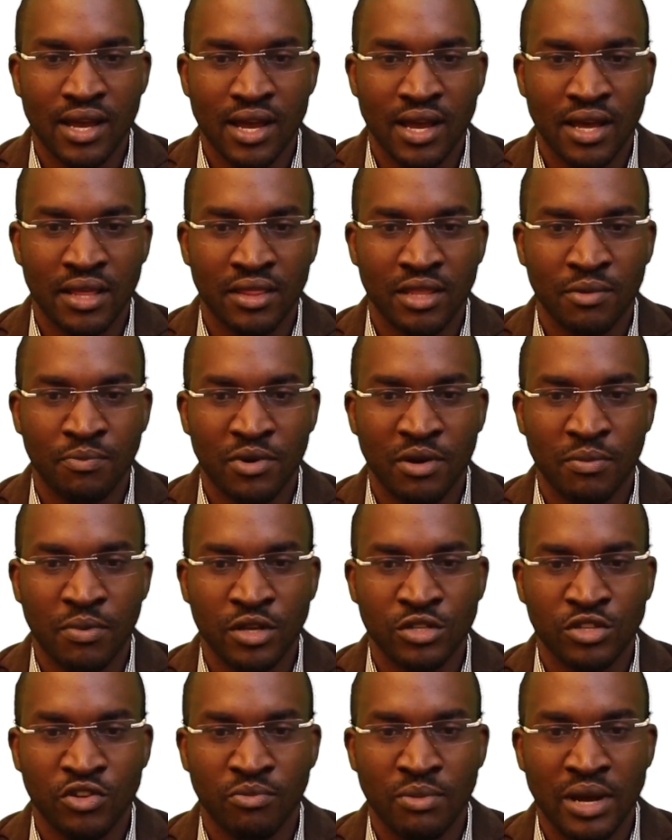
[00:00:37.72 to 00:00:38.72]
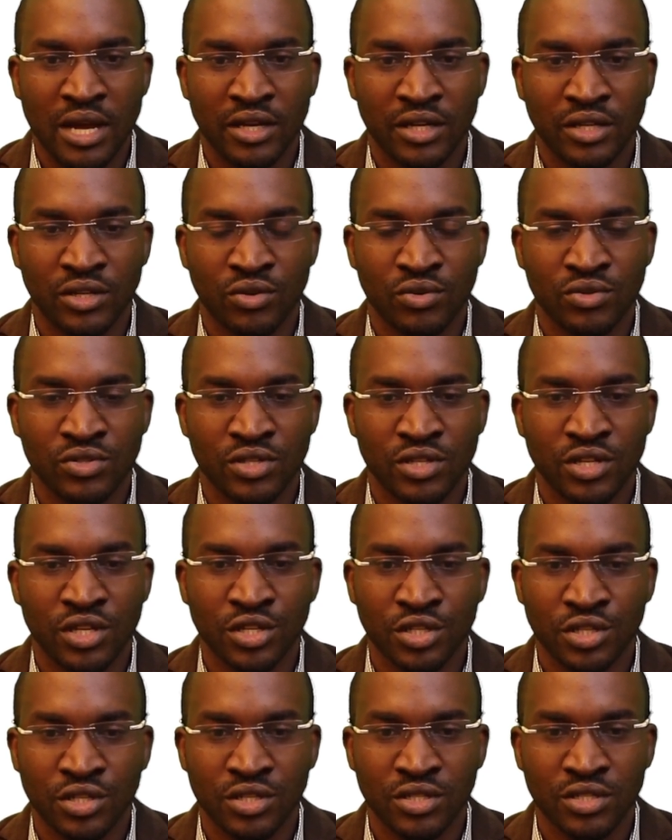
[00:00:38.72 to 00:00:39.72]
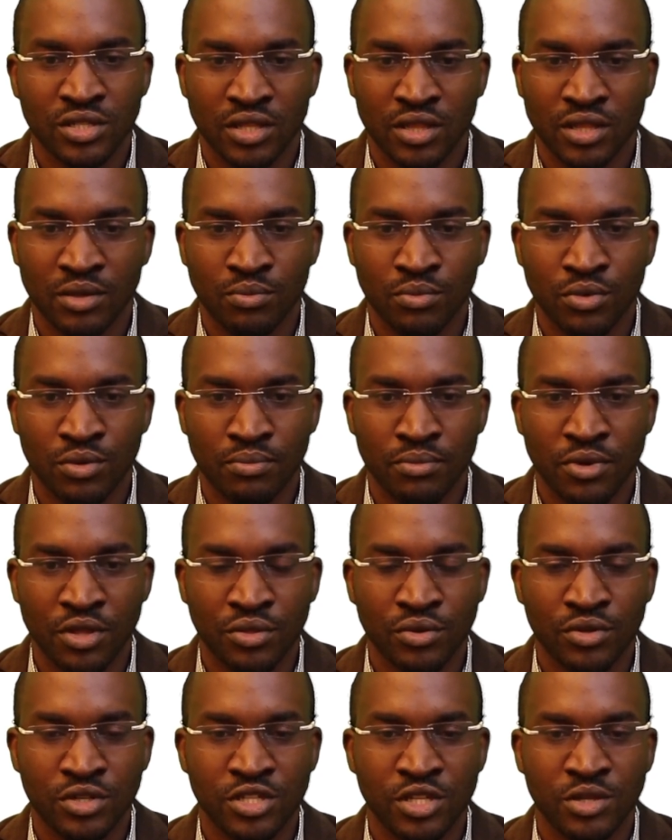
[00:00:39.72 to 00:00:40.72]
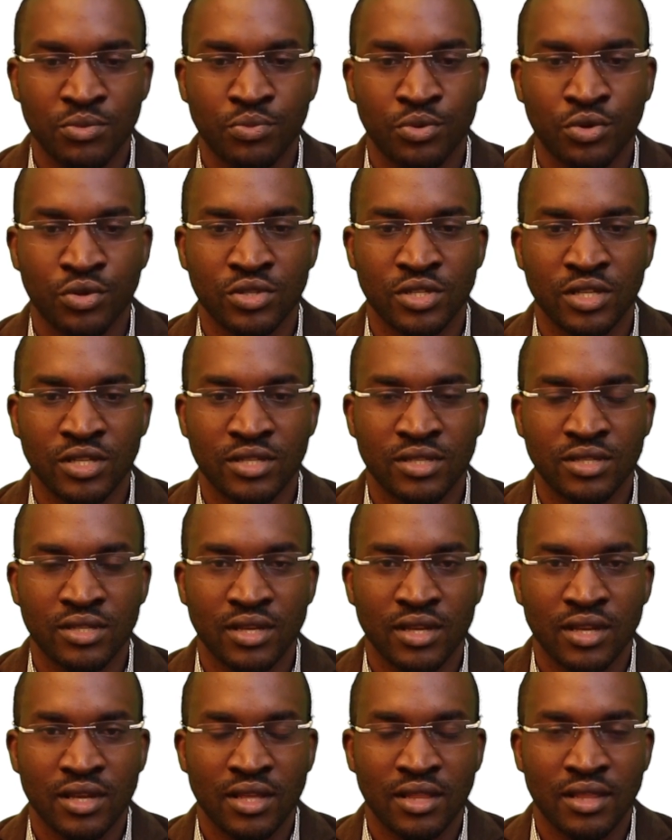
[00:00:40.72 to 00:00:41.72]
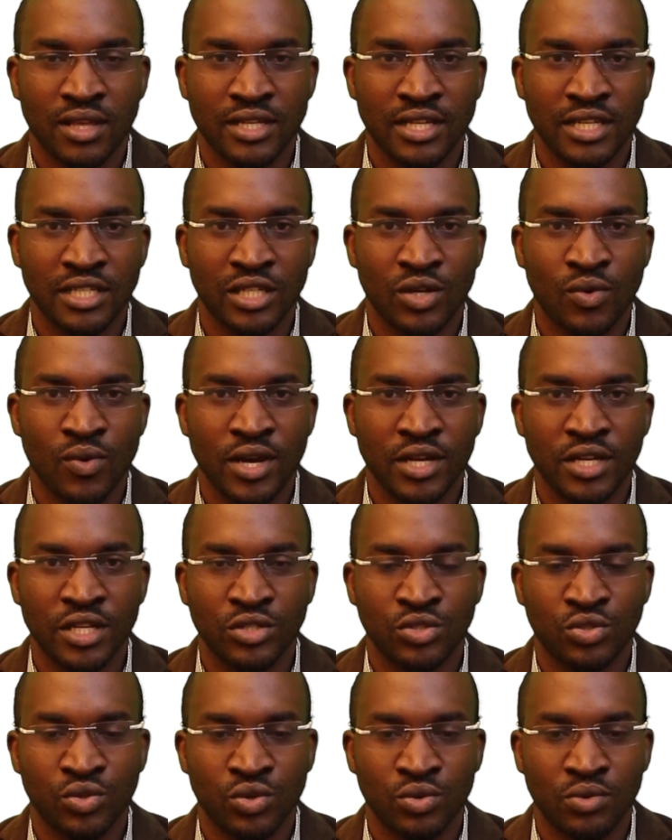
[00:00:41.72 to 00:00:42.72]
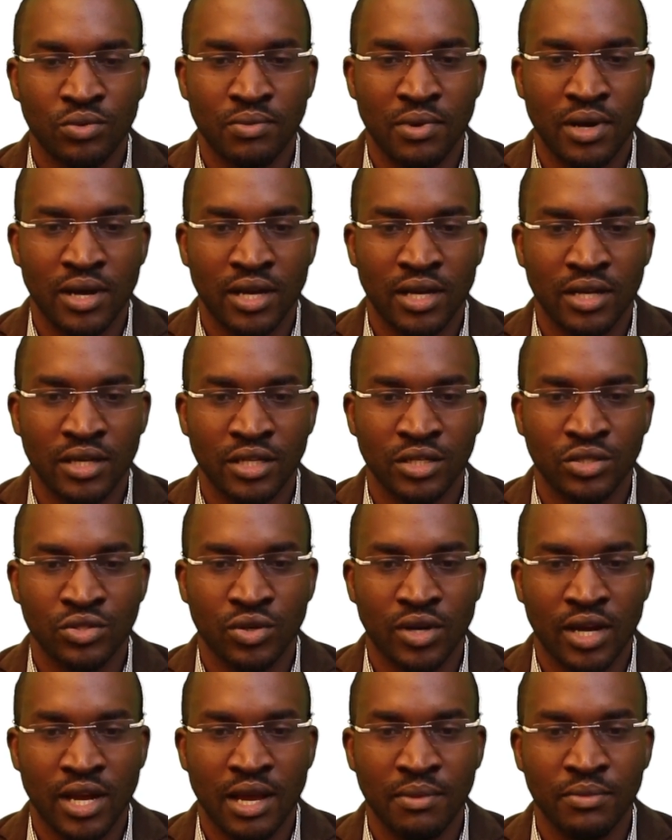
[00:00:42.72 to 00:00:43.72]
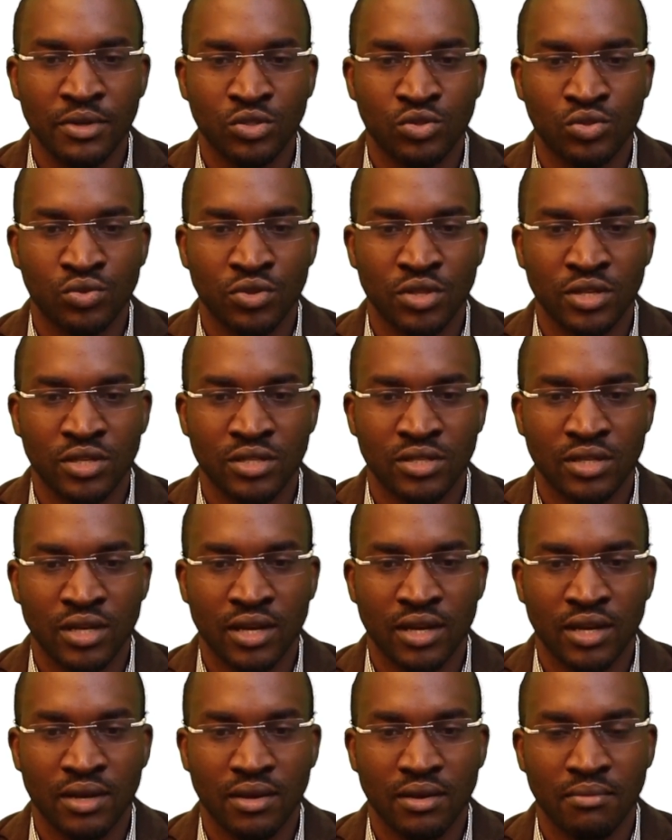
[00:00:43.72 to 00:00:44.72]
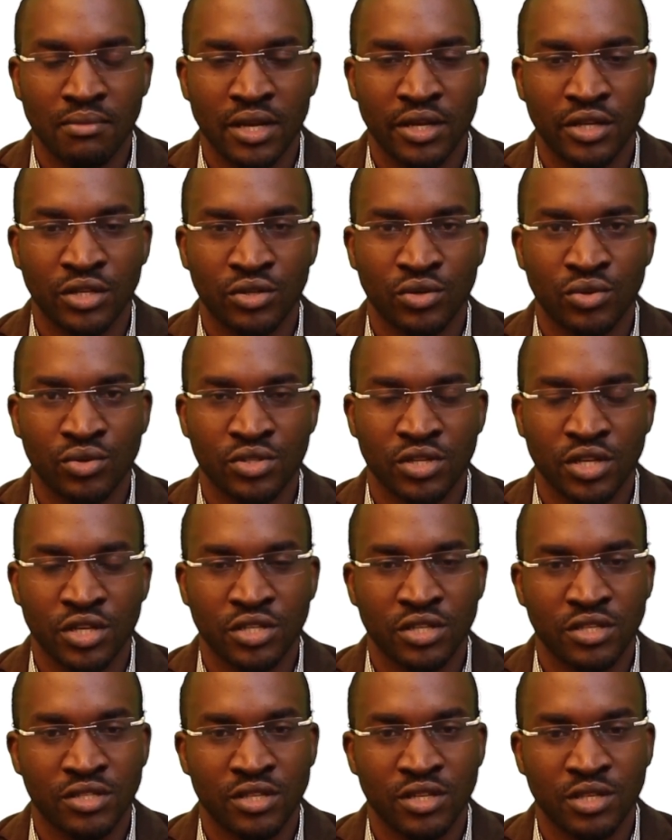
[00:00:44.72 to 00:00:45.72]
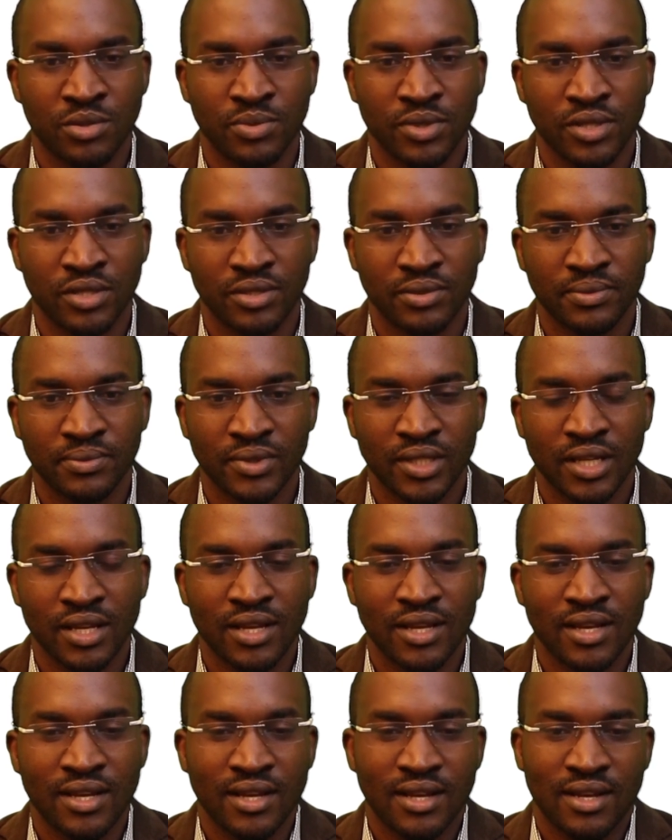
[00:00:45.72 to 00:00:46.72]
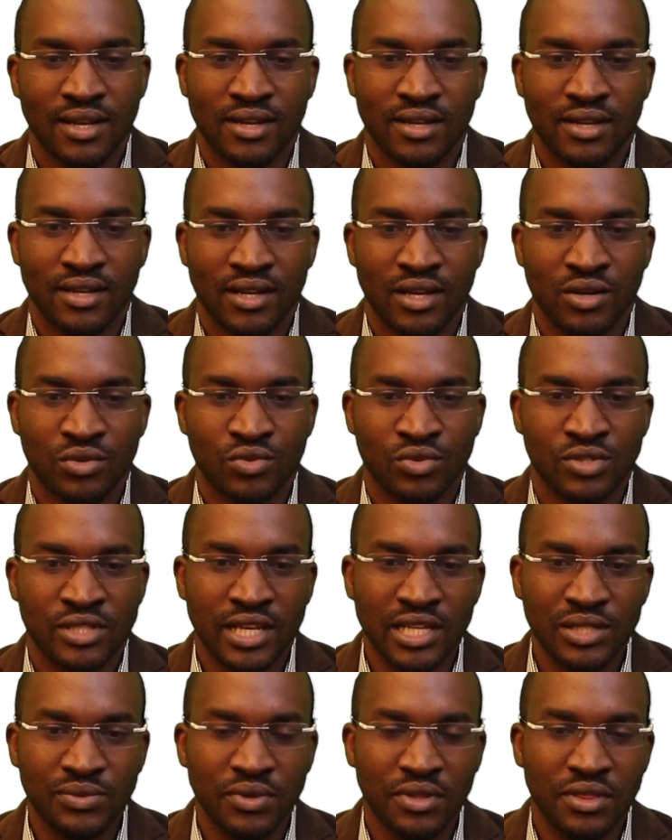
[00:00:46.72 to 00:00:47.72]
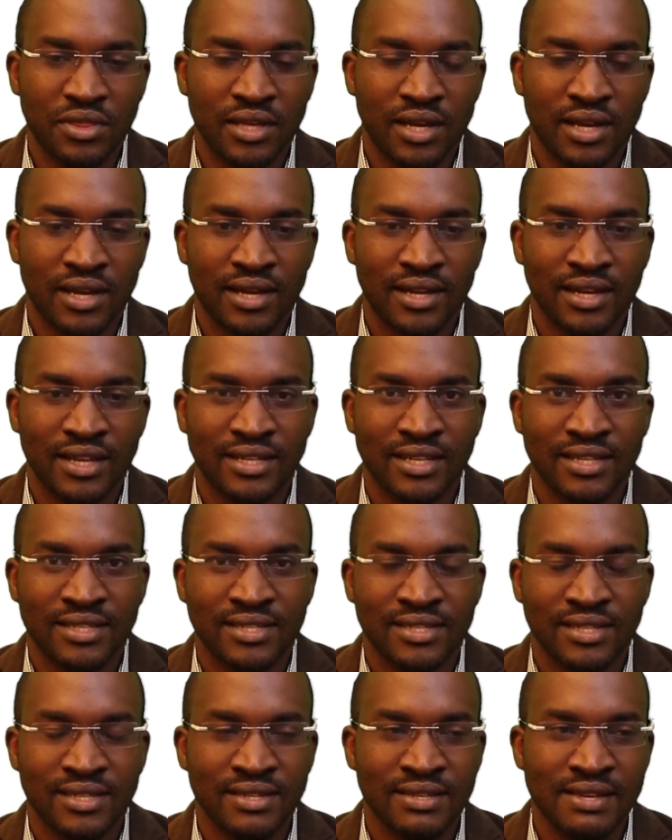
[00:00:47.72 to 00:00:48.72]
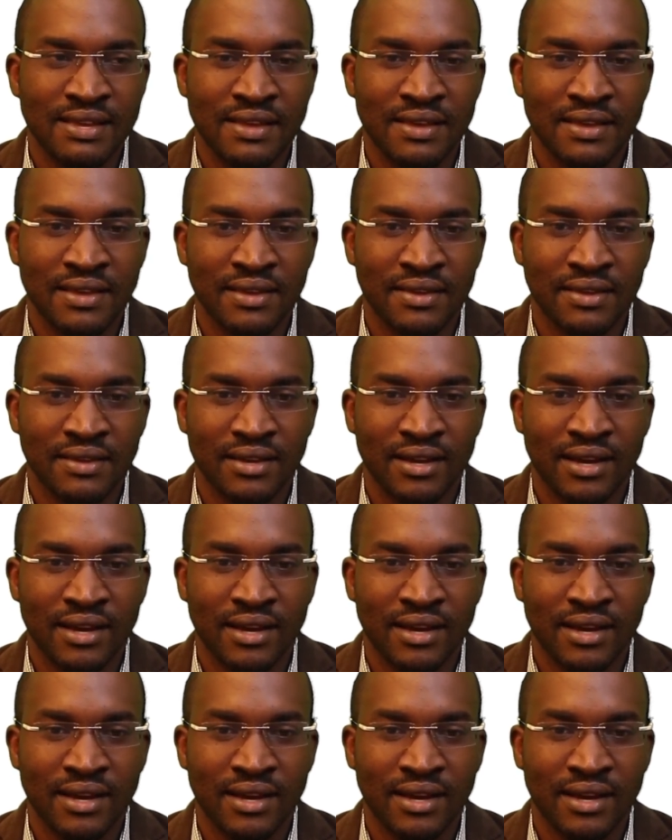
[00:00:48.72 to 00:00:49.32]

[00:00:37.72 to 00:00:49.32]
and the purpose of bank reconciliations, and the methods and process that are required into coming to this bank reconciliation statement. Now, to start with, let us see